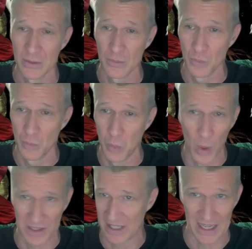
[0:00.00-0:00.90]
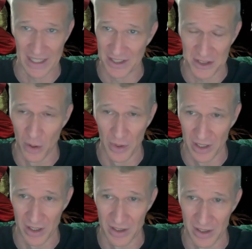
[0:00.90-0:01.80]
what the heck is going
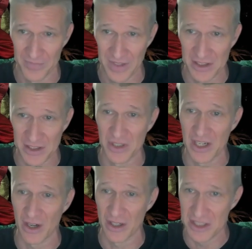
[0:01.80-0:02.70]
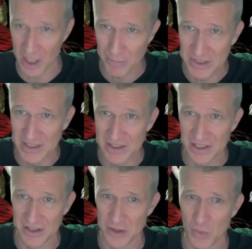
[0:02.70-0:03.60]
on, and so they are dumped into
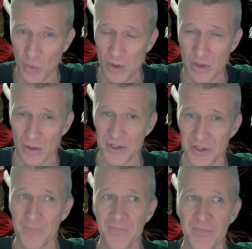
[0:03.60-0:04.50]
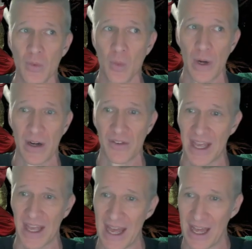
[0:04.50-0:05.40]
this world where
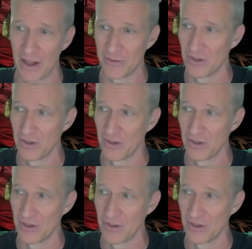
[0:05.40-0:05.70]
there